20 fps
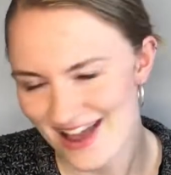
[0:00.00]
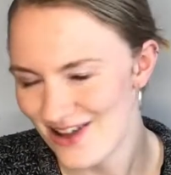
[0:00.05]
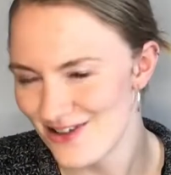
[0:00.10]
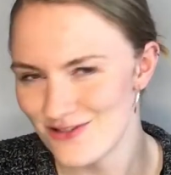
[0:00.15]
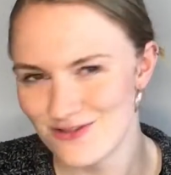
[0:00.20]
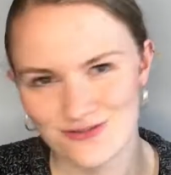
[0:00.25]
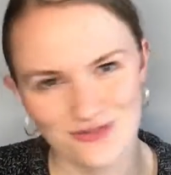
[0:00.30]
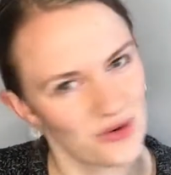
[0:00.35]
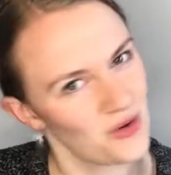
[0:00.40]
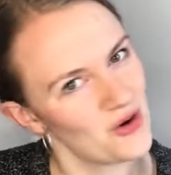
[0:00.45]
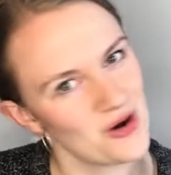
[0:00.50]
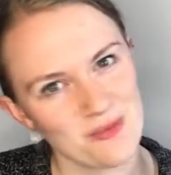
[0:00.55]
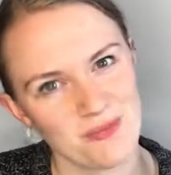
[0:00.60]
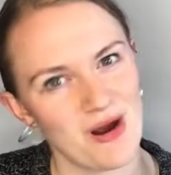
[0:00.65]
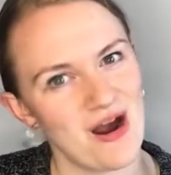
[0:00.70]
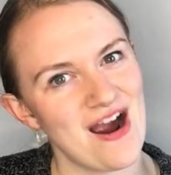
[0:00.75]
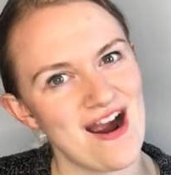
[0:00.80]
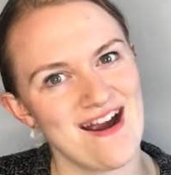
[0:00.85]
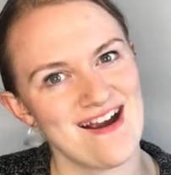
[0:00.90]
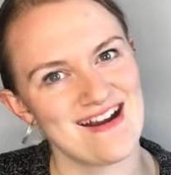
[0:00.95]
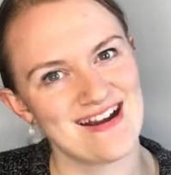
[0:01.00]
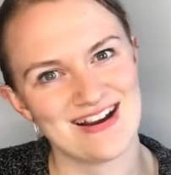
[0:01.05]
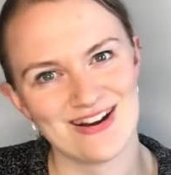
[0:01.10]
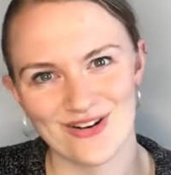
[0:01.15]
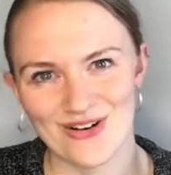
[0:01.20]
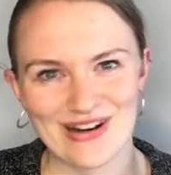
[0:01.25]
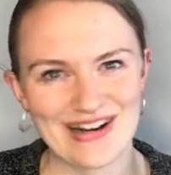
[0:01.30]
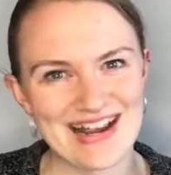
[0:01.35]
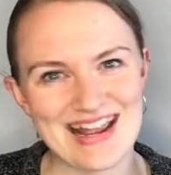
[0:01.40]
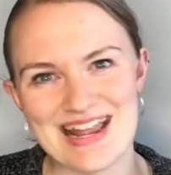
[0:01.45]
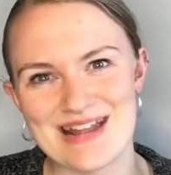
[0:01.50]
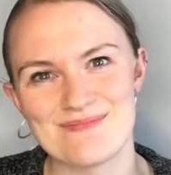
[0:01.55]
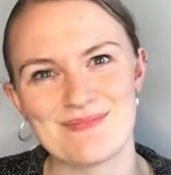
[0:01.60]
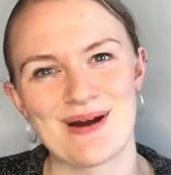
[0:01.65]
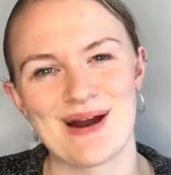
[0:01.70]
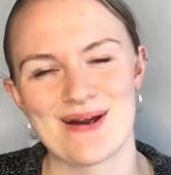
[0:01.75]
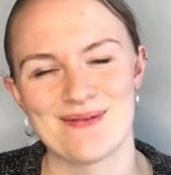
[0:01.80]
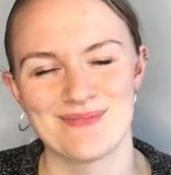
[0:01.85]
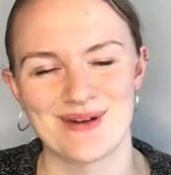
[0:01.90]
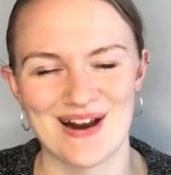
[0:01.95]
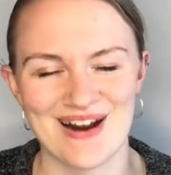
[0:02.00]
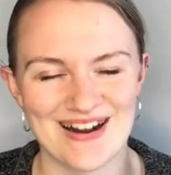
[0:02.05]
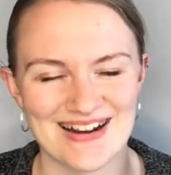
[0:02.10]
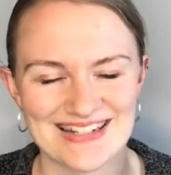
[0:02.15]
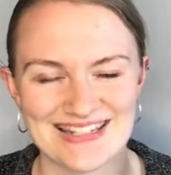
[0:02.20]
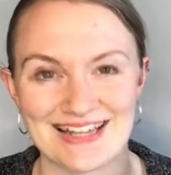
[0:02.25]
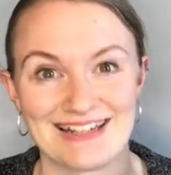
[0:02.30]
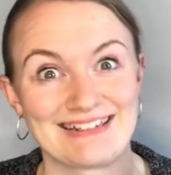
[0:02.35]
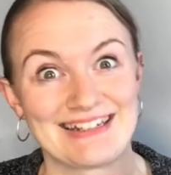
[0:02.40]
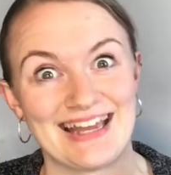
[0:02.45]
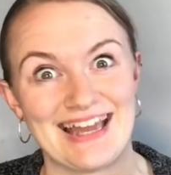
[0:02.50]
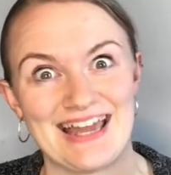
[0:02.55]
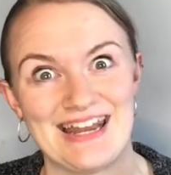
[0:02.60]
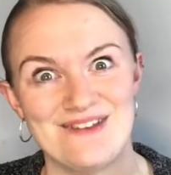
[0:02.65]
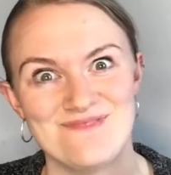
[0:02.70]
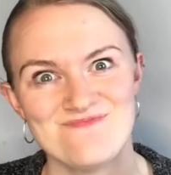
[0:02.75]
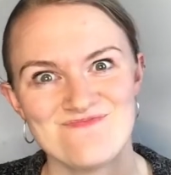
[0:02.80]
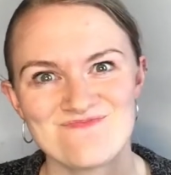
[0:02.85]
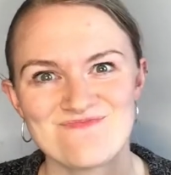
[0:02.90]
4 bar or 8 bar part again.